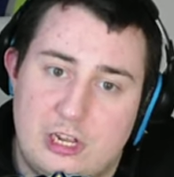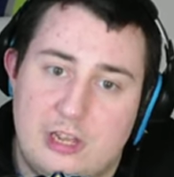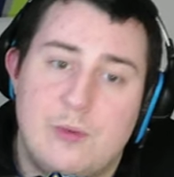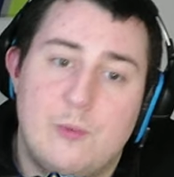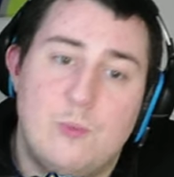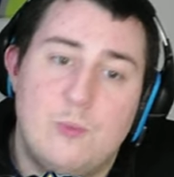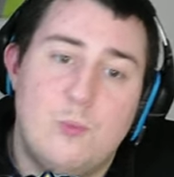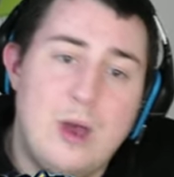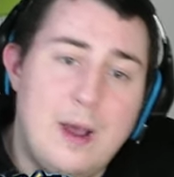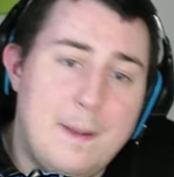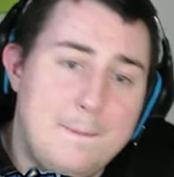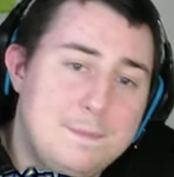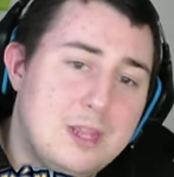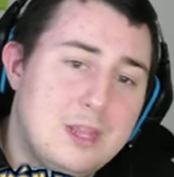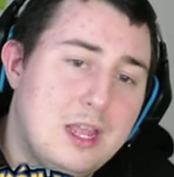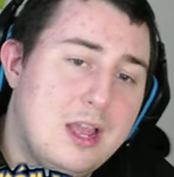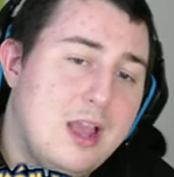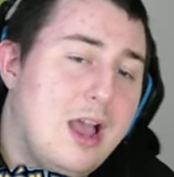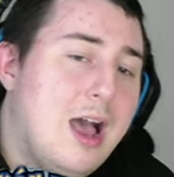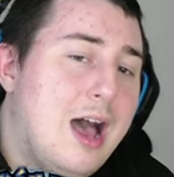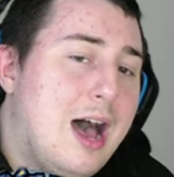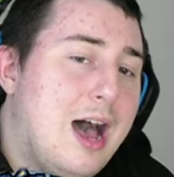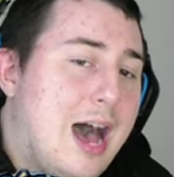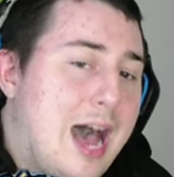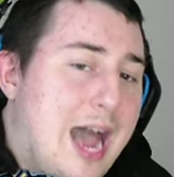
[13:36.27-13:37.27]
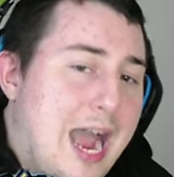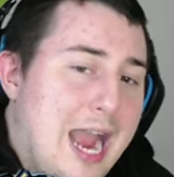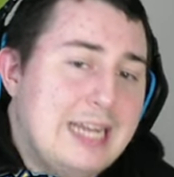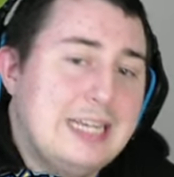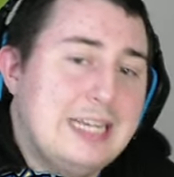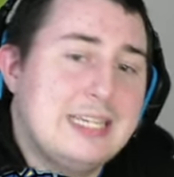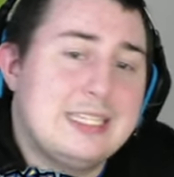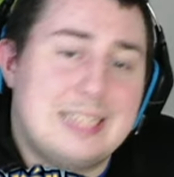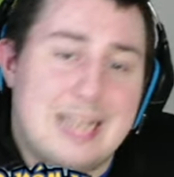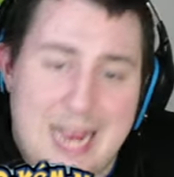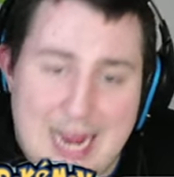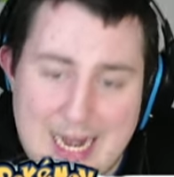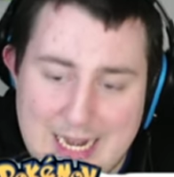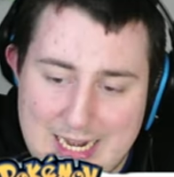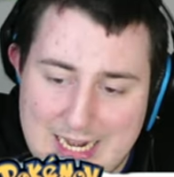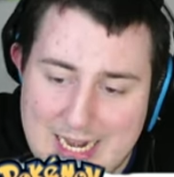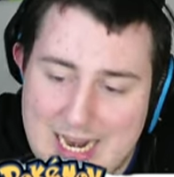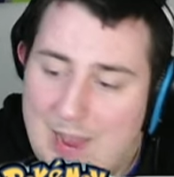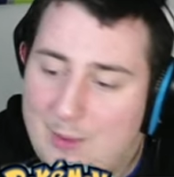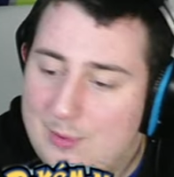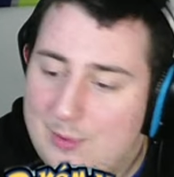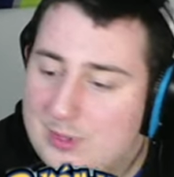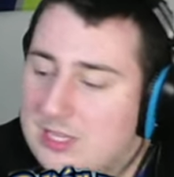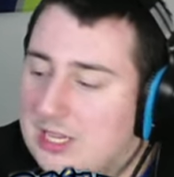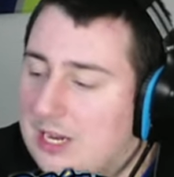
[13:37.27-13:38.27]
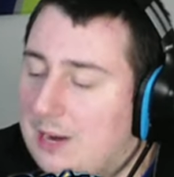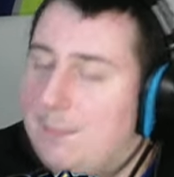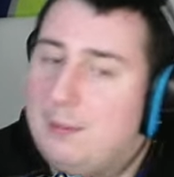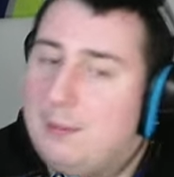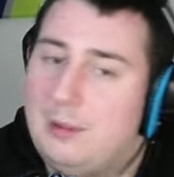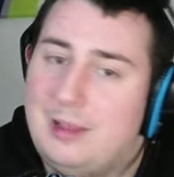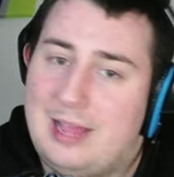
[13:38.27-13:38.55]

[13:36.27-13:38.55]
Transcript: Well, I decided I was gonna play